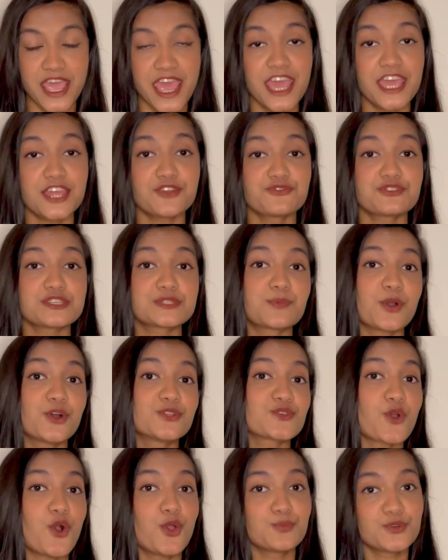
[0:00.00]
In response,
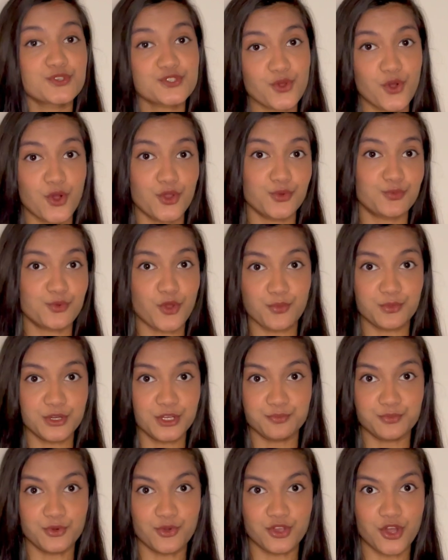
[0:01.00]
almost all
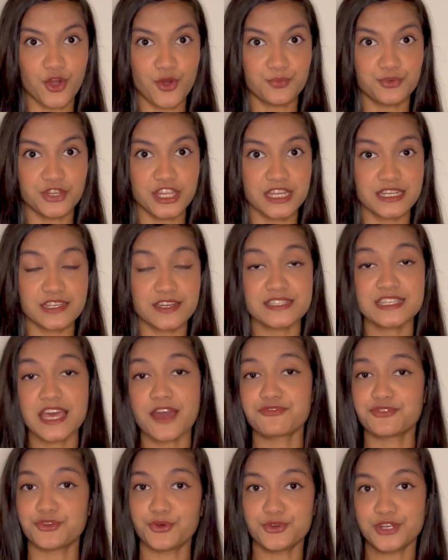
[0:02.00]
prominent poker operators
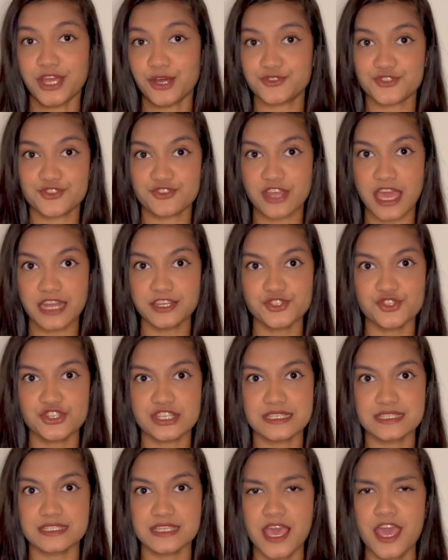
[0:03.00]
have rolled out
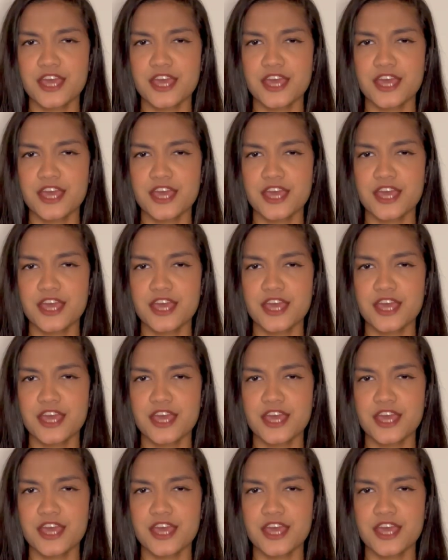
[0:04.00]
strategies